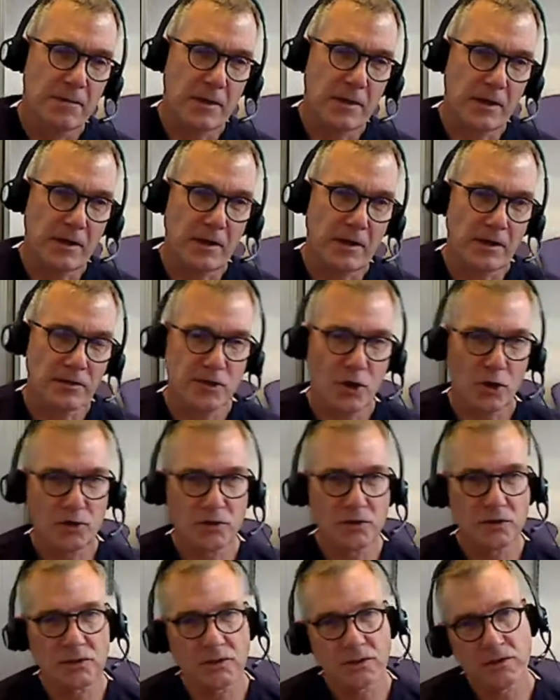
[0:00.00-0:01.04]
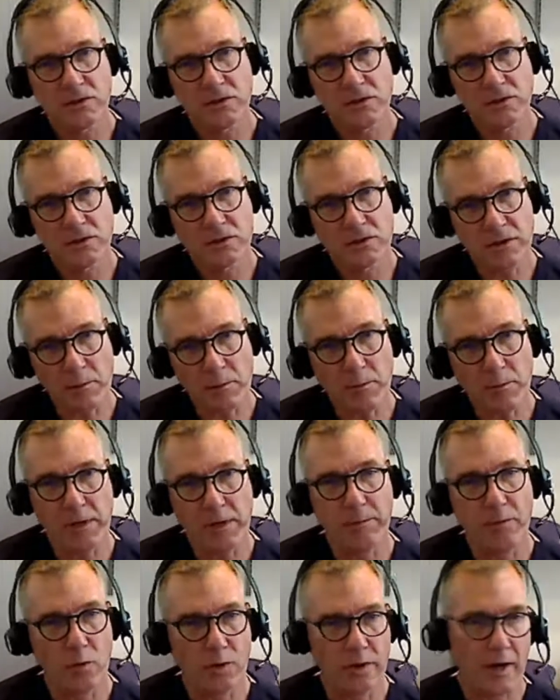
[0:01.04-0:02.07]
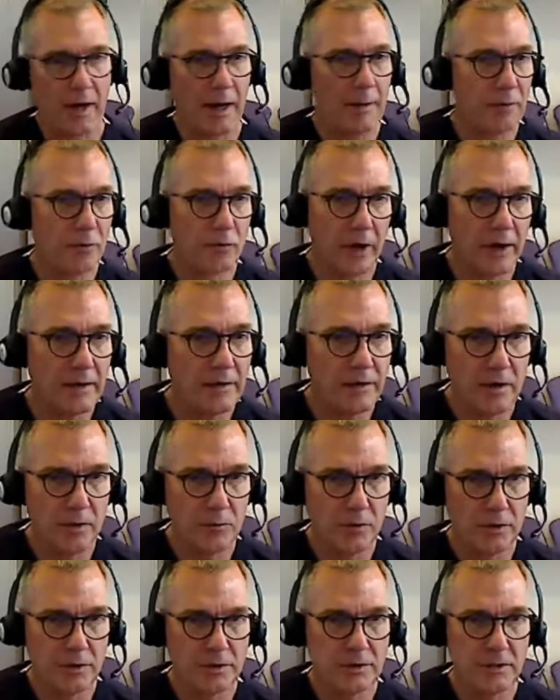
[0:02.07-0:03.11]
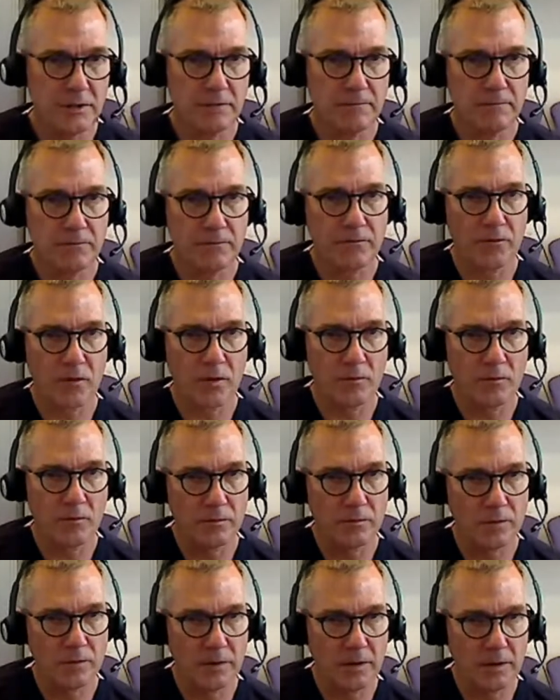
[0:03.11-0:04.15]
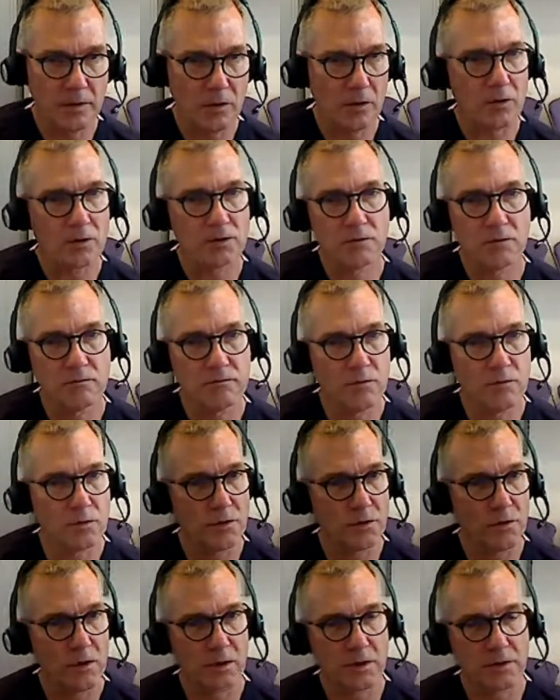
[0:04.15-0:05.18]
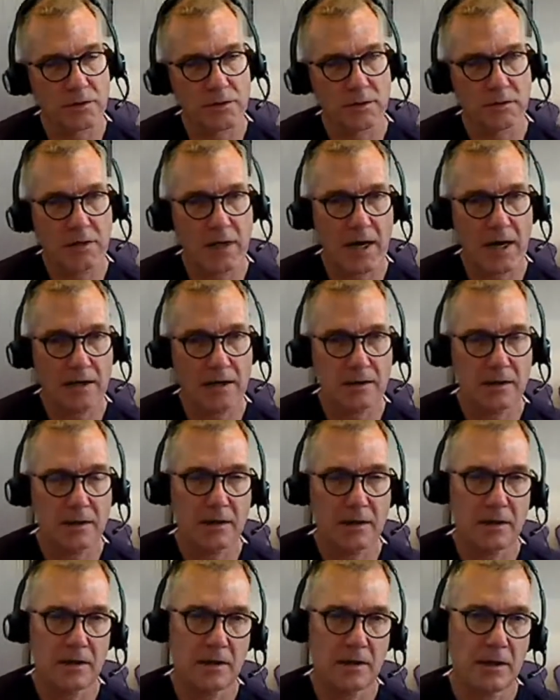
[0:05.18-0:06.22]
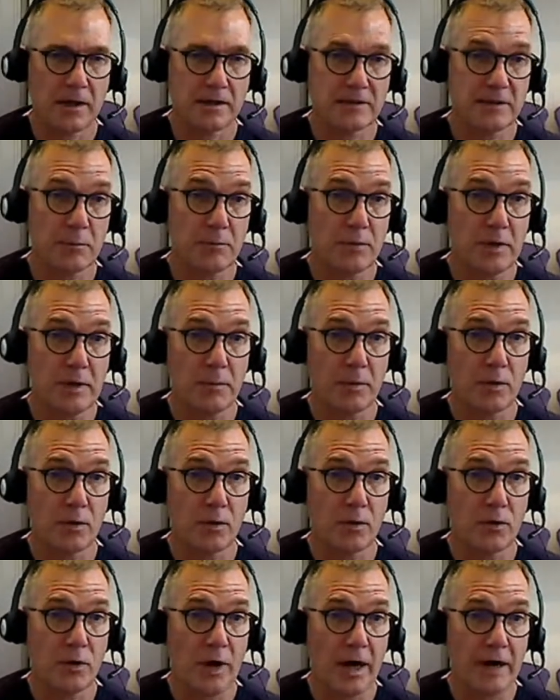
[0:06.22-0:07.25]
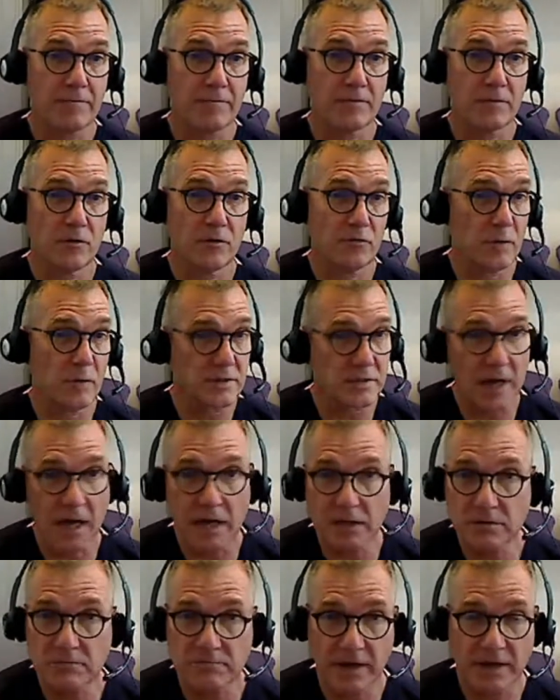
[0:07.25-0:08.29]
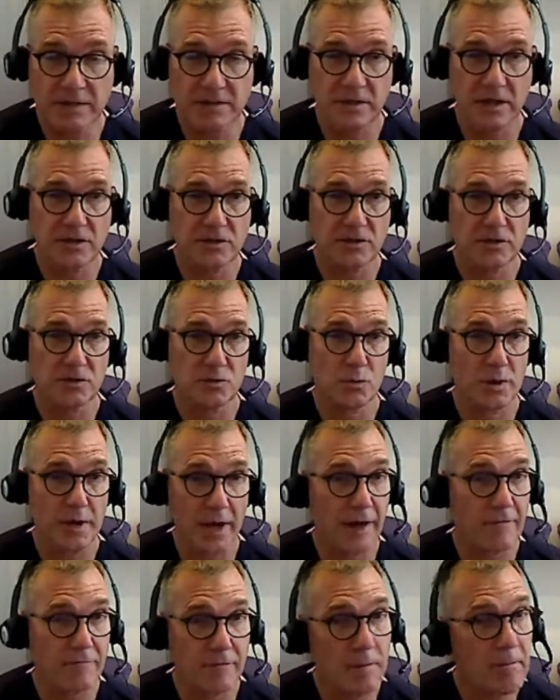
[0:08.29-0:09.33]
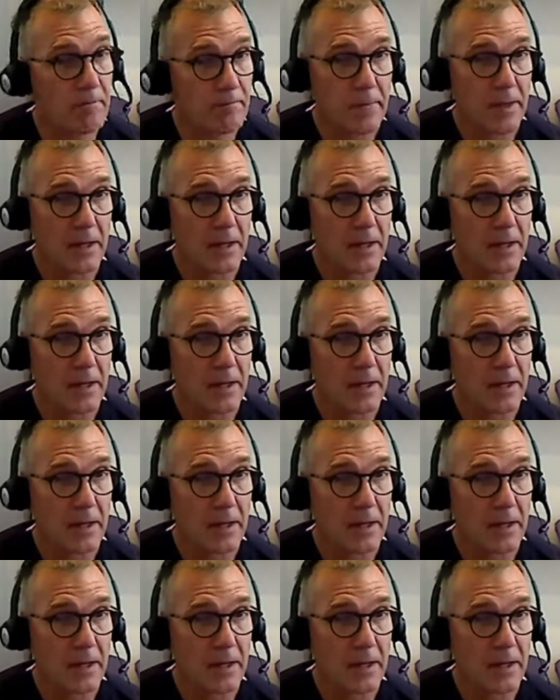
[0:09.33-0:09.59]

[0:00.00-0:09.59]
Uh, and so some people want to upgrade their immunity from the Gardasil 4 to Gardasil 9, uh, and some people who haven't who missed out on vaccinations want to have them.